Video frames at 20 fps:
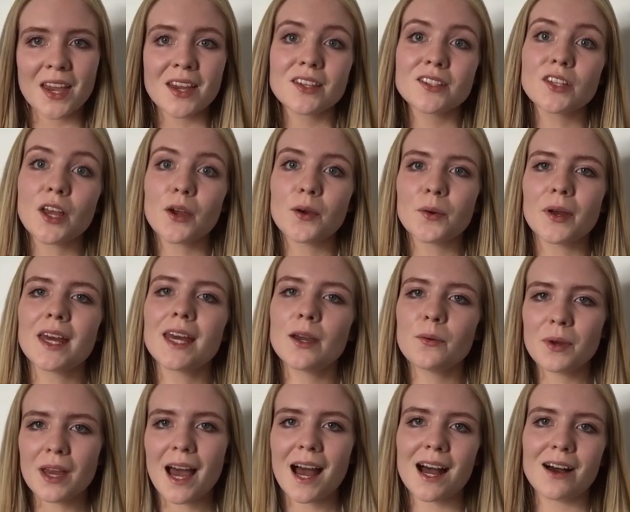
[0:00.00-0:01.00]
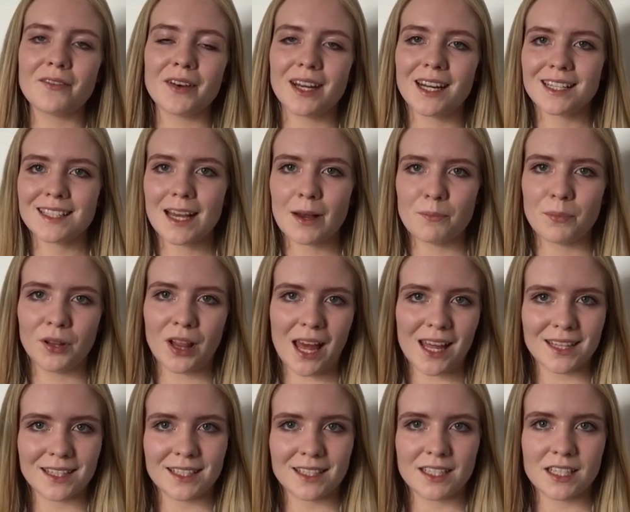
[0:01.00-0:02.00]
So here we have an example
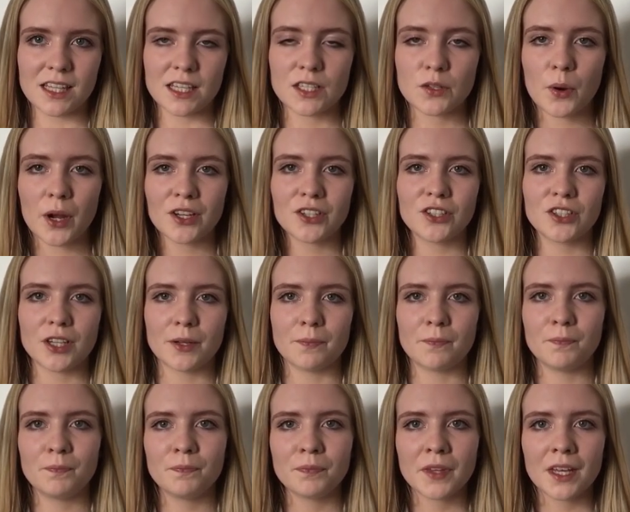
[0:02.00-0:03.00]
answer to this question.